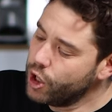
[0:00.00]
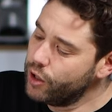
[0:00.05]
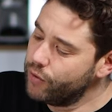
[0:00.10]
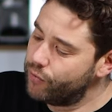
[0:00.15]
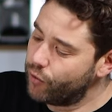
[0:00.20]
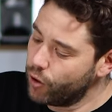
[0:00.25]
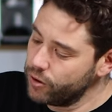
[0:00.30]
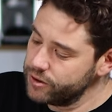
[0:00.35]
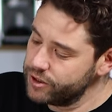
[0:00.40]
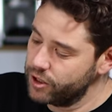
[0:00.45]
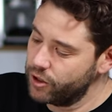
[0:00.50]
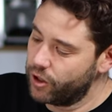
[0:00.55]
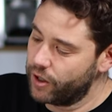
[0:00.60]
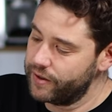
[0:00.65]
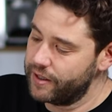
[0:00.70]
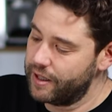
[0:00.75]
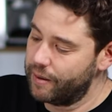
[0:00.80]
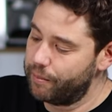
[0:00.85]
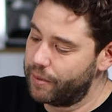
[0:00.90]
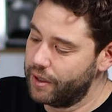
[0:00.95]
You've also
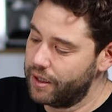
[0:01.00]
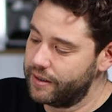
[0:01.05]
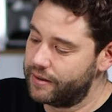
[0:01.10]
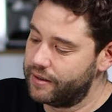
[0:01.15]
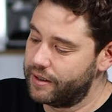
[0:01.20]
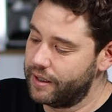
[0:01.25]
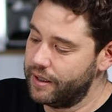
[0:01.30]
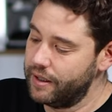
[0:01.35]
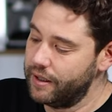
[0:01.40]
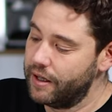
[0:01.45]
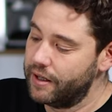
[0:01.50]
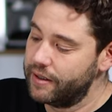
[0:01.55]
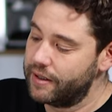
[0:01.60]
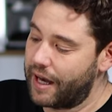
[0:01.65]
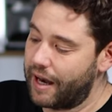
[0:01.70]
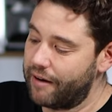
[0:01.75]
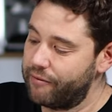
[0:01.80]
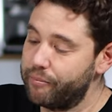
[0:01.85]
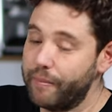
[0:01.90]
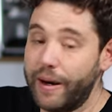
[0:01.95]
got the ability
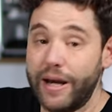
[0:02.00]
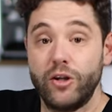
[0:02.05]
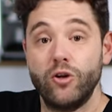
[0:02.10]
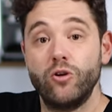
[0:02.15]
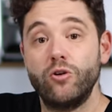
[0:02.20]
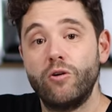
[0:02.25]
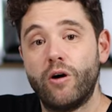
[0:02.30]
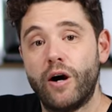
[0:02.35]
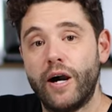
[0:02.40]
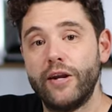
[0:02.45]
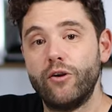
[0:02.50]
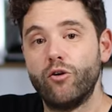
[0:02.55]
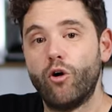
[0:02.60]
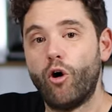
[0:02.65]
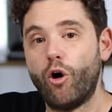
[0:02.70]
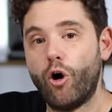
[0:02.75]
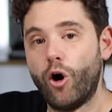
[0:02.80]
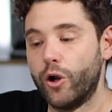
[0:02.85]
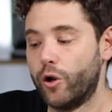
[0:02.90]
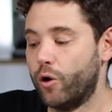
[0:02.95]
to have manual grind
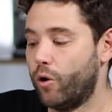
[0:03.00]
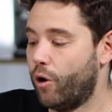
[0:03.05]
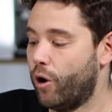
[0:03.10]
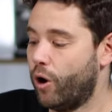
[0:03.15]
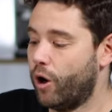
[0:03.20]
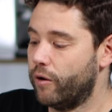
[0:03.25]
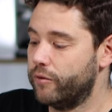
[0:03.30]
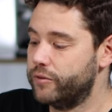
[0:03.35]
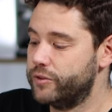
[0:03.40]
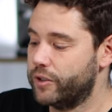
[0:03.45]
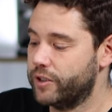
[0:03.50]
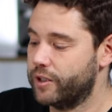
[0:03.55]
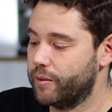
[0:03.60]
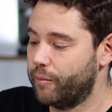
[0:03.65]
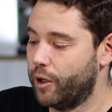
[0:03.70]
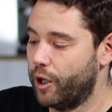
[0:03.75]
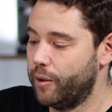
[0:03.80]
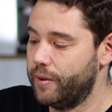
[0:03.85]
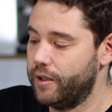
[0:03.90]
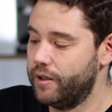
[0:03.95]
on or off. So at the
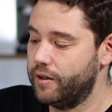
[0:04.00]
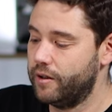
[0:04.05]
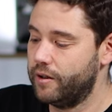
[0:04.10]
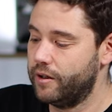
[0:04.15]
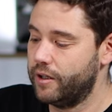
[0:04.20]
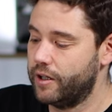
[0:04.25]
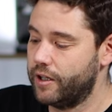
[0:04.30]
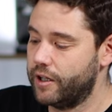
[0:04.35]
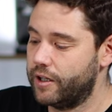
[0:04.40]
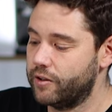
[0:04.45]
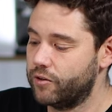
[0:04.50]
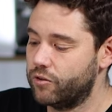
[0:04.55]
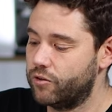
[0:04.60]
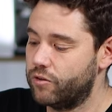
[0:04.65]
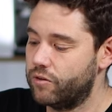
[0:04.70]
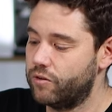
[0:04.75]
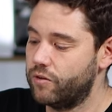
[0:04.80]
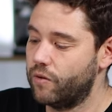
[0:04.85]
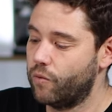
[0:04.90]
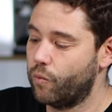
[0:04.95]
moment, you
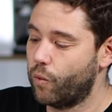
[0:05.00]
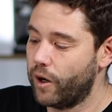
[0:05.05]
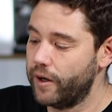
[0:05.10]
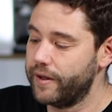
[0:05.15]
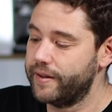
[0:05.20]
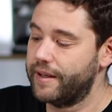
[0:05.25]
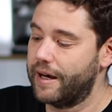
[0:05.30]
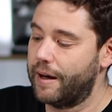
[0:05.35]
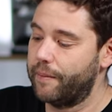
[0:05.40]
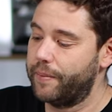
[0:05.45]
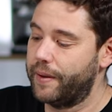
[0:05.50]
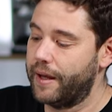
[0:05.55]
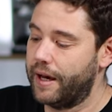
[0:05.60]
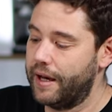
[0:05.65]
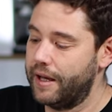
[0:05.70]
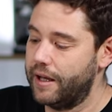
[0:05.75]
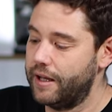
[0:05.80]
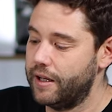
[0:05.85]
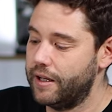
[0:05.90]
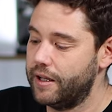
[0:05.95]
can, while you tap
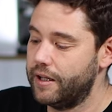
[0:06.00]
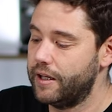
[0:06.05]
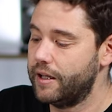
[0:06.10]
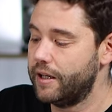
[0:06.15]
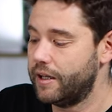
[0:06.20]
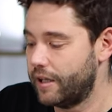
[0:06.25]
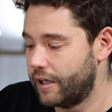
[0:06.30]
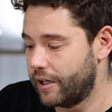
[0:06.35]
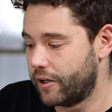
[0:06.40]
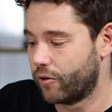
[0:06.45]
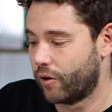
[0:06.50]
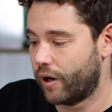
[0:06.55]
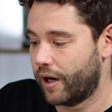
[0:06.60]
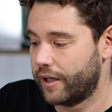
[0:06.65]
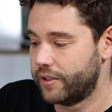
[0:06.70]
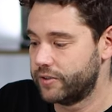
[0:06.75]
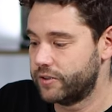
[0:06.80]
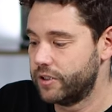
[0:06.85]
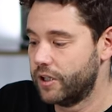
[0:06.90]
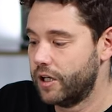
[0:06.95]
that, it
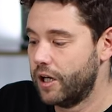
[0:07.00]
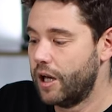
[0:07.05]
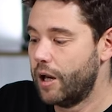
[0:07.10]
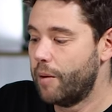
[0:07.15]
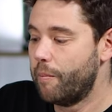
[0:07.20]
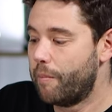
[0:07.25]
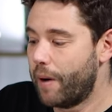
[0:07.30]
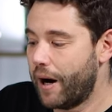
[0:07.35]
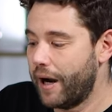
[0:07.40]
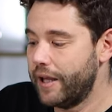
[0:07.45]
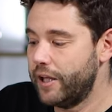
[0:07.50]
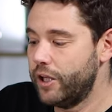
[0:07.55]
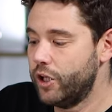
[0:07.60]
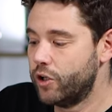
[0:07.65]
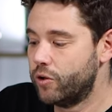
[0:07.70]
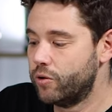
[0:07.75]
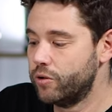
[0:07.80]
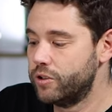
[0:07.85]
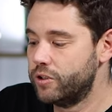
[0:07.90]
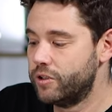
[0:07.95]
grinds. But
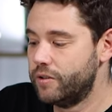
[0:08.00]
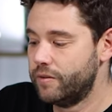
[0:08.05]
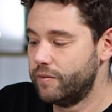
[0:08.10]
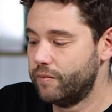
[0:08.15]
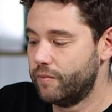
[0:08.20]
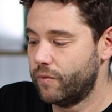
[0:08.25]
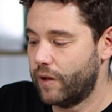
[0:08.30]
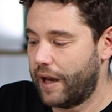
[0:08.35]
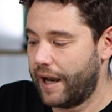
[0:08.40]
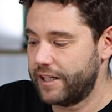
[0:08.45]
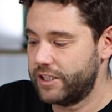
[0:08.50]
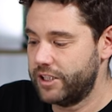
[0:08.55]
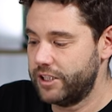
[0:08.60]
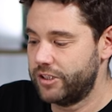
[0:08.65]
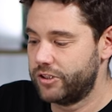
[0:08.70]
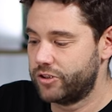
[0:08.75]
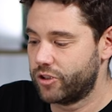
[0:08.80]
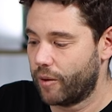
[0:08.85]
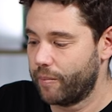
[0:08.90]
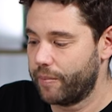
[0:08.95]
you could
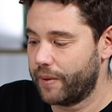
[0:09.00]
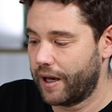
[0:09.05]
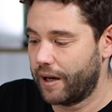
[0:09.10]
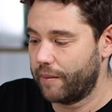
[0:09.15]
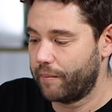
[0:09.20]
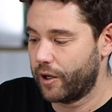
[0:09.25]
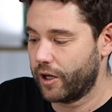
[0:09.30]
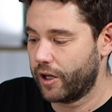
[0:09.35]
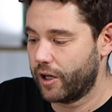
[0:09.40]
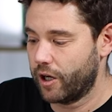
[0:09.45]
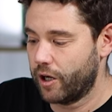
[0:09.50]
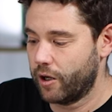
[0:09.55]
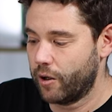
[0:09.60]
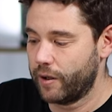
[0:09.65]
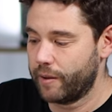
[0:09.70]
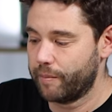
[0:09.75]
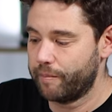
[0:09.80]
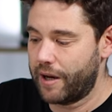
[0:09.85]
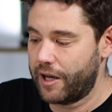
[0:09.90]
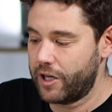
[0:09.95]
actually stop that by
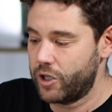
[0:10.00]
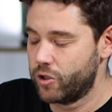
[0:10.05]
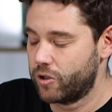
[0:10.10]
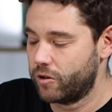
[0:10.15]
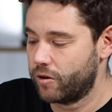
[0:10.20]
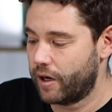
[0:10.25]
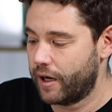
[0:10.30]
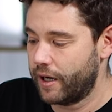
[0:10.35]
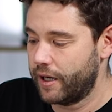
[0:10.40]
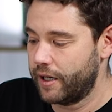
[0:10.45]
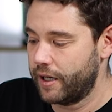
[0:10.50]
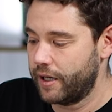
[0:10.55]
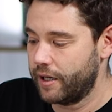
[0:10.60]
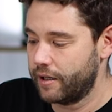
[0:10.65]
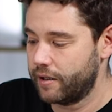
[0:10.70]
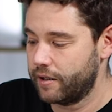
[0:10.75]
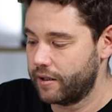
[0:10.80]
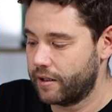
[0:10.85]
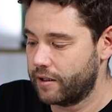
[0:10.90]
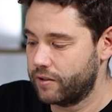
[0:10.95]
going manual grinding
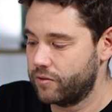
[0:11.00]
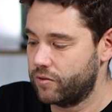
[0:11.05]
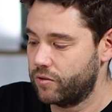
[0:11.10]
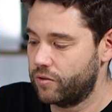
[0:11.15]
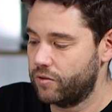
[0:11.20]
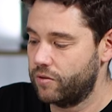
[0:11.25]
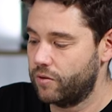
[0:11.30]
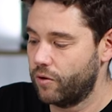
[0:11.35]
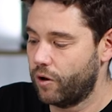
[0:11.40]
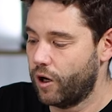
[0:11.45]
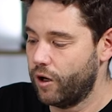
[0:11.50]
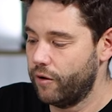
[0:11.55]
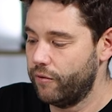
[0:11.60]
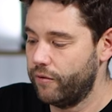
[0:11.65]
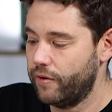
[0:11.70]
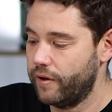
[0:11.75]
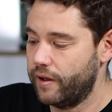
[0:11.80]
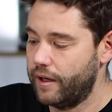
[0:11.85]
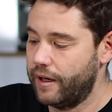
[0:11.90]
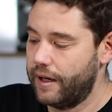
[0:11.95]
off,
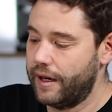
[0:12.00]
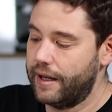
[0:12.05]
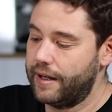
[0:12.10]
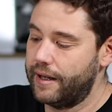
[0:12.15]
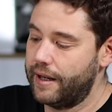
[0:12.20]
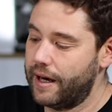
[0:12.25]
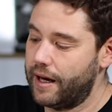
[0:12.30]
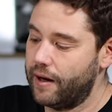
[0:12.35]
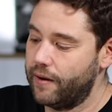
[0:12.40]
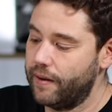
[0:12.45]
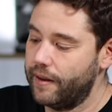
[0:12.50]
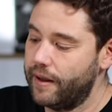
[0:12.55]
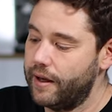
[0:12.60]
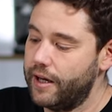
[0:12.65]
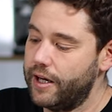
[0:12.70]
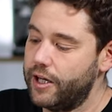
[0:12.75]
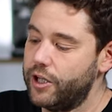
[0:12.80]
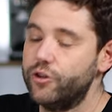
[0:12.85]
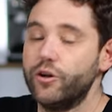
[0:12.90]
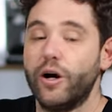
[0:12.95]
and now
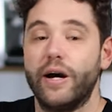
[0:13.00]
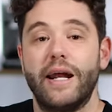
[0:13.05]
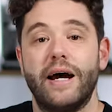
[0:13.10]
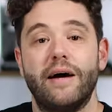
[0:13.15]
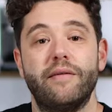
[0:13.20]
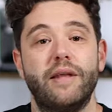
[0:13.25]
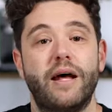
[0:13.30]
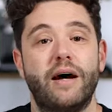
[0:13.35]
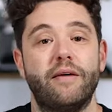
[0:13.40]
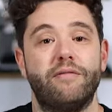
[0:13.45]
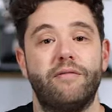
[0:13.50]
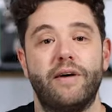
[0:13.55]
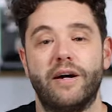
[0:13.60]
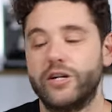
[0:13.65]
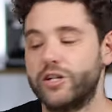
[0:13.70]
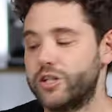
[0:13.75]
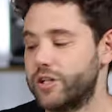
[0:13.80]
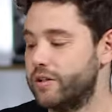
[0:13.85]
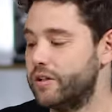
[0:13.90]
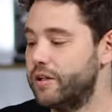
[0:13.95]
you don't have that
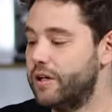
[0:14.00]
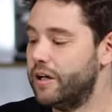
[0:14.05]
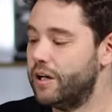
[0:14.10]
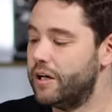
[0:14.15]
function.